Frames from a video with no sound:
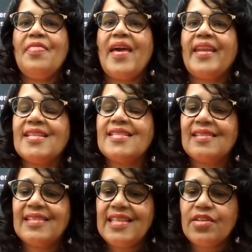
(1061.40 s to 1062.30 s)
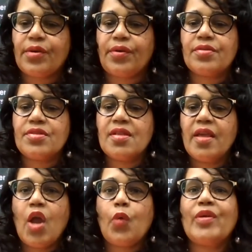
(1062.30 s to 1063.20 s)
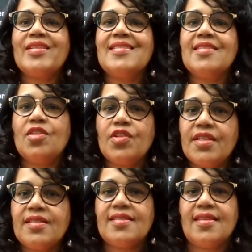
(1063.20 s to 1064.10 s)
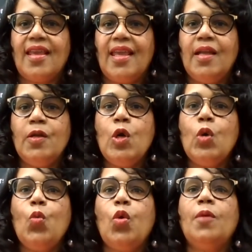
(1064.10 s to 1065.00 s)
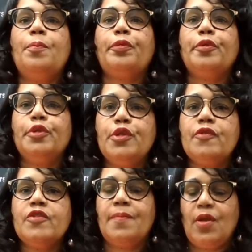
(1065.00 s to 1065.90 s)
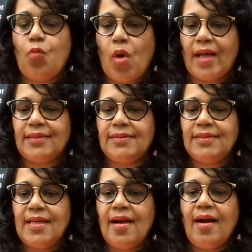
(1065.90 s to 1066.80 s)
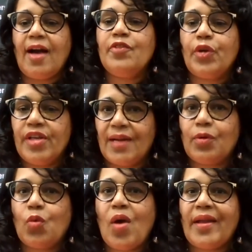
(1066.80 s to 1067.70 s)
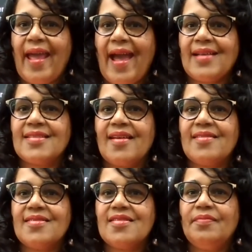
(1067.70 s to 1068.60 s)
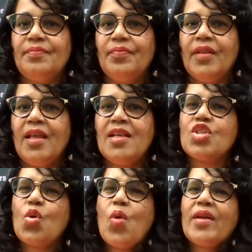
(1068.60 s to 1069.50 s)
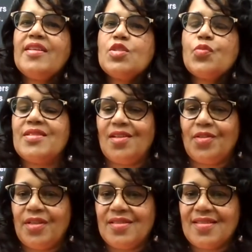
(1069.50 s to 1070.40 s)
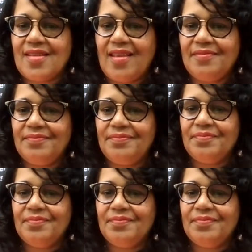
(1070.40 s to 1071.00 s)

that as leaders, resiliency will prove to be one of your number one assets. So, what is resiliency?